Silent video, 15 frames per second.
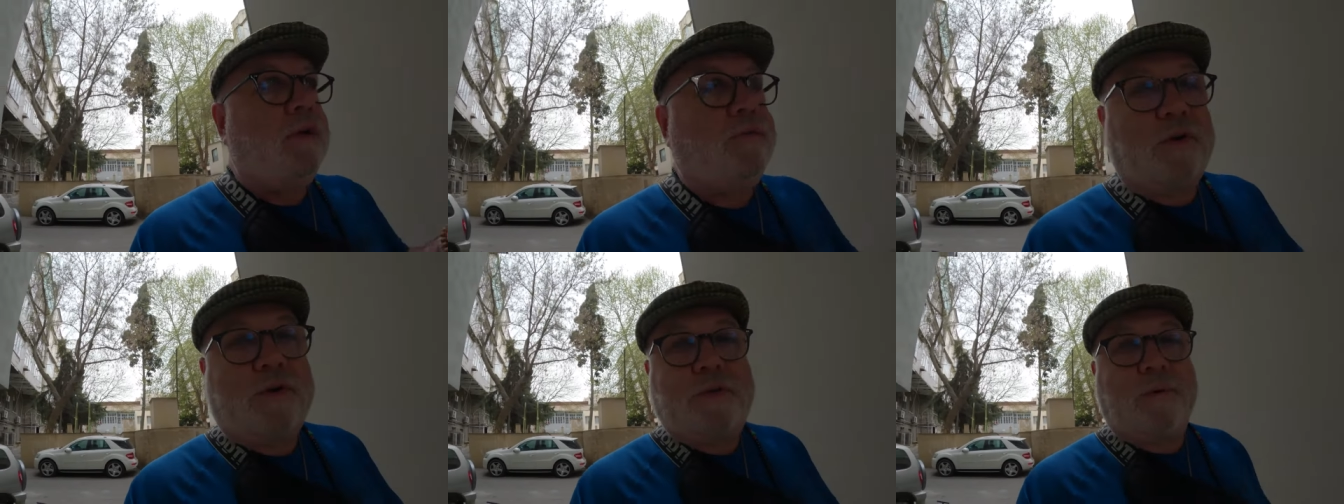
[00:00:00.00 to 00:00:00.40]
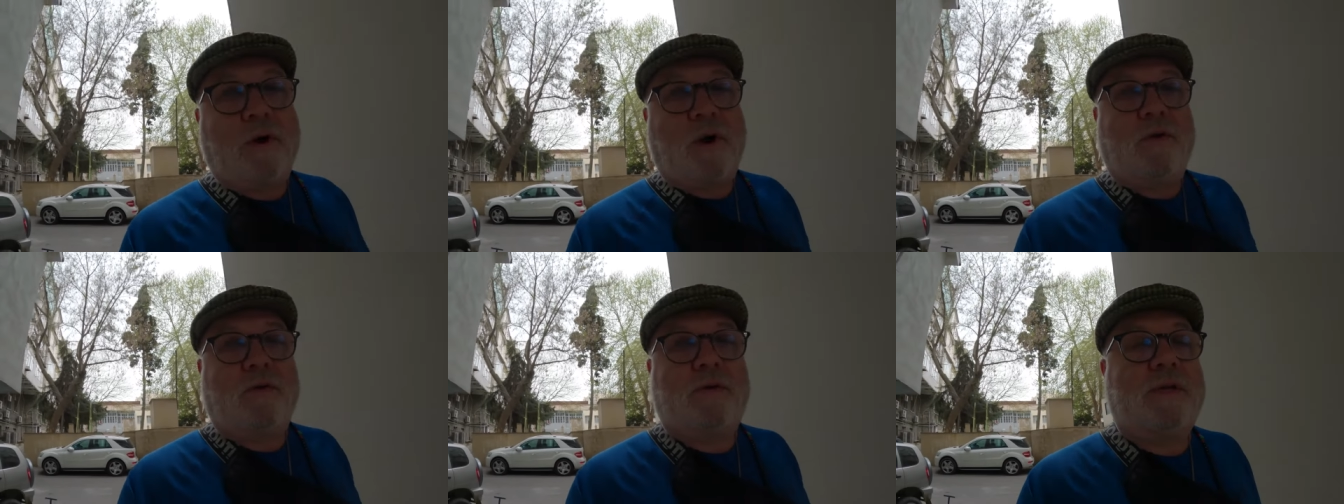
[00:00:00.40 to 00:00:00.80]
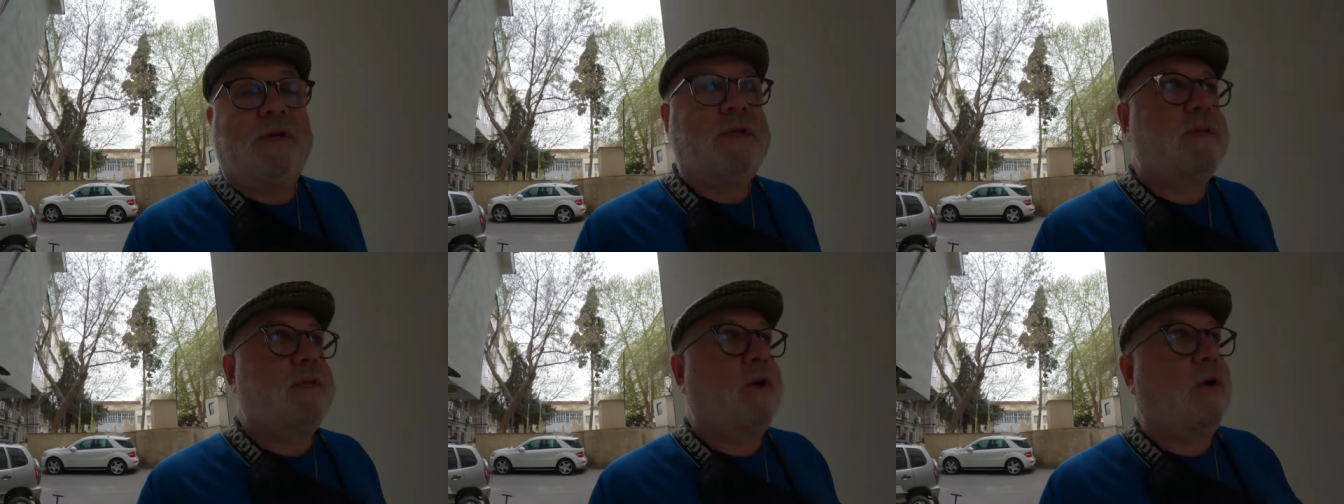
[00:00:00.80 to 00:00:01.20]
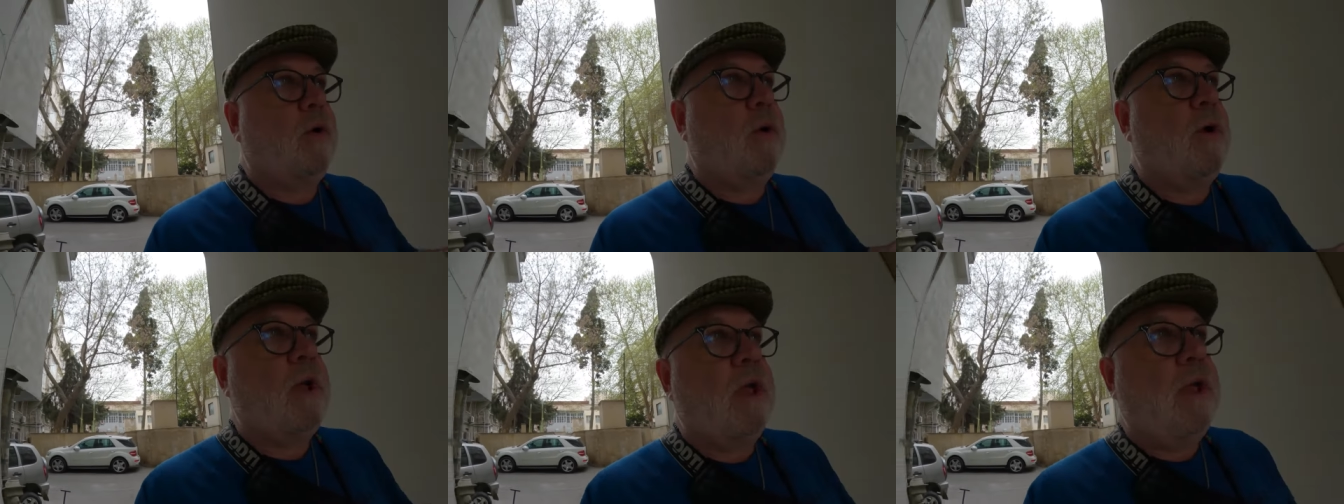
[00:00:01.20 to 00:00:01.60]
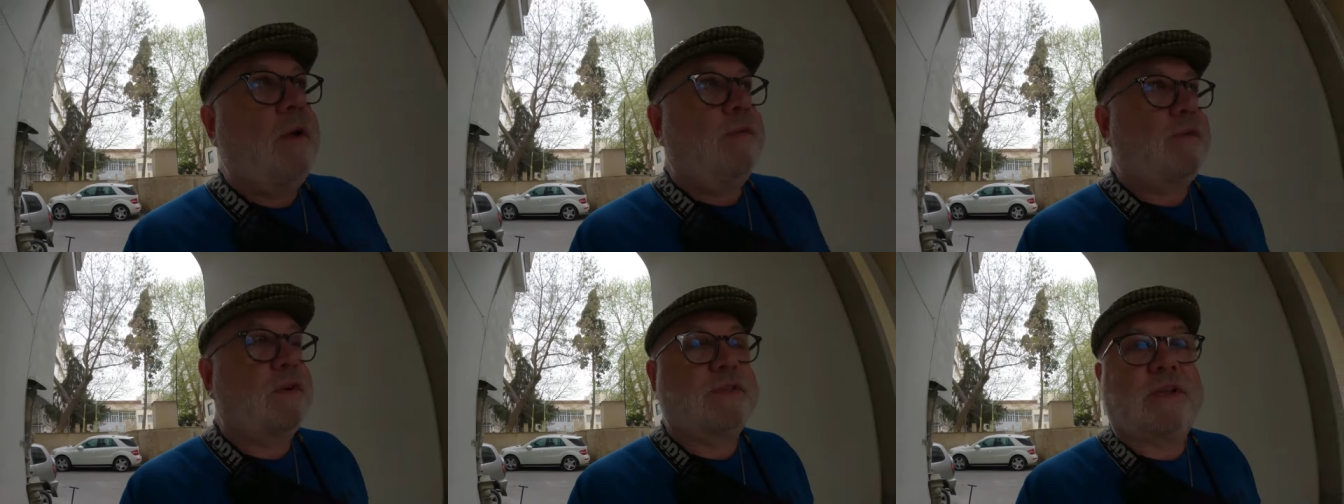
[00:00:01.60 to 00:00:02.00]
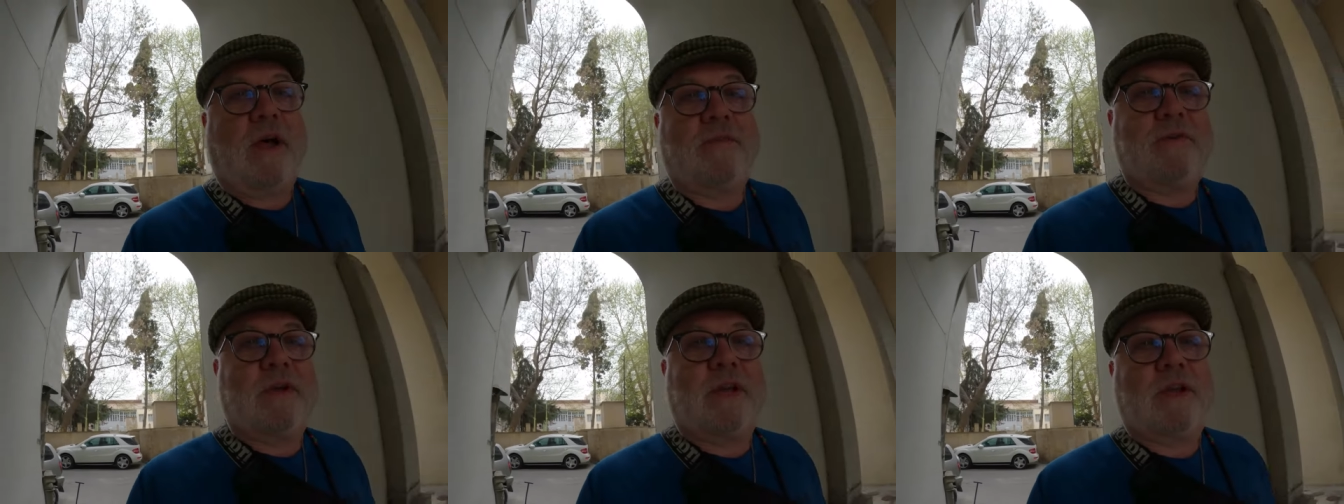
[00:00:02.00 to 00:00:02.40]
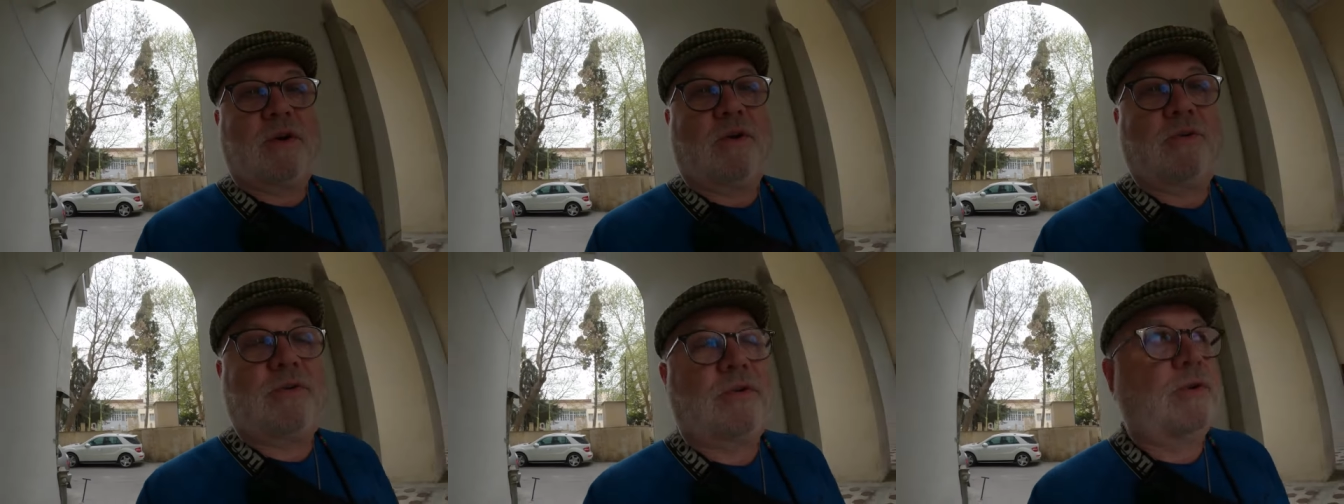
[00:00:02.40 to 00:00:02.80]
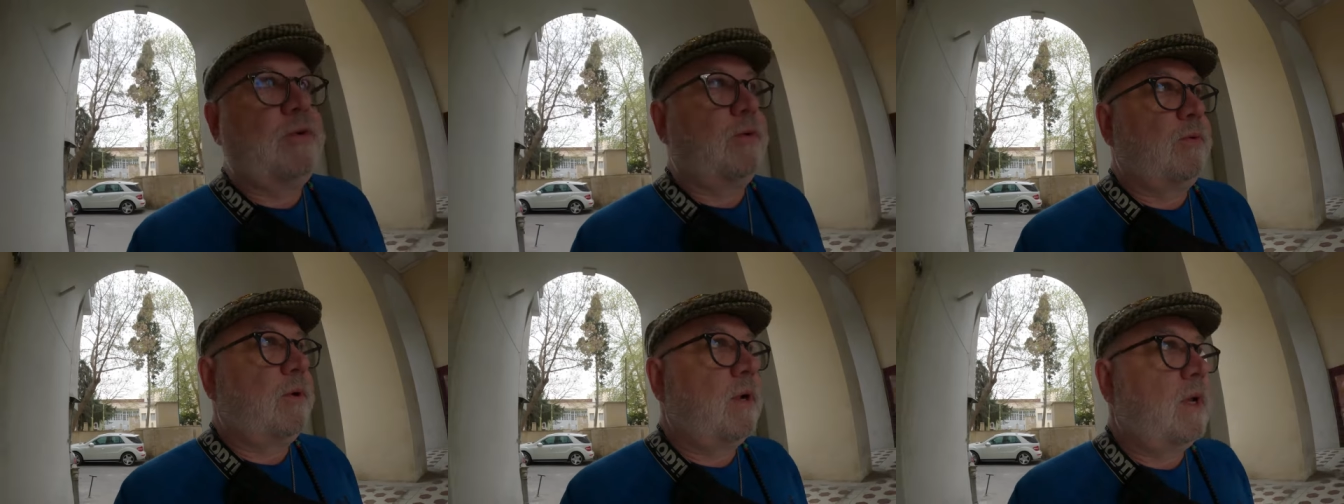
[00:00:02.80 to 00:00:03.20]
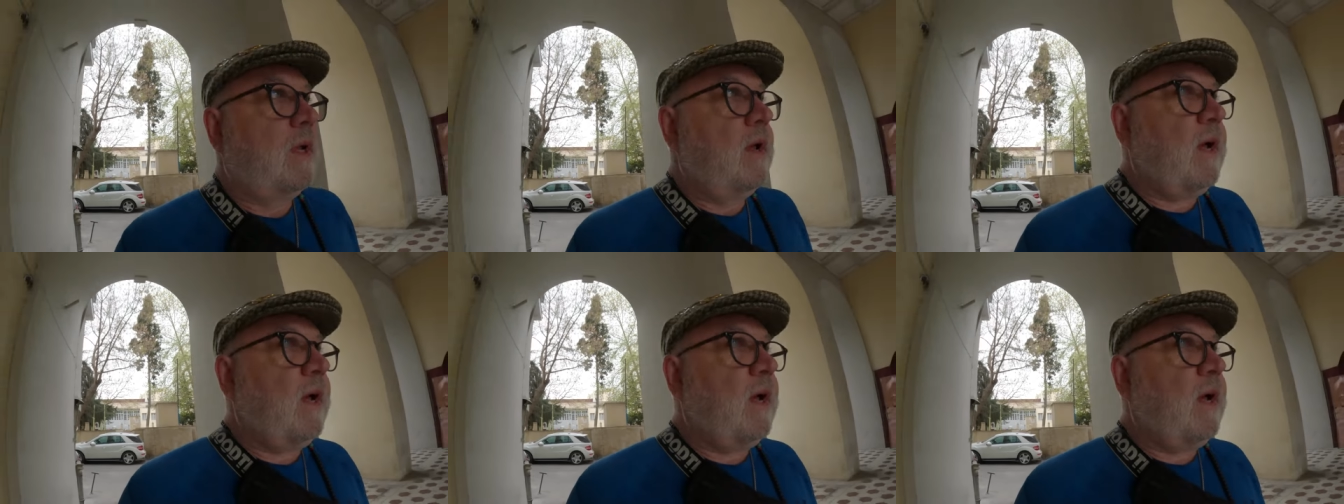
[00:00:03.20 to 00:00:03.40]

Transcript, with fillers: for tomorrow. So first off, I'm gonna go to,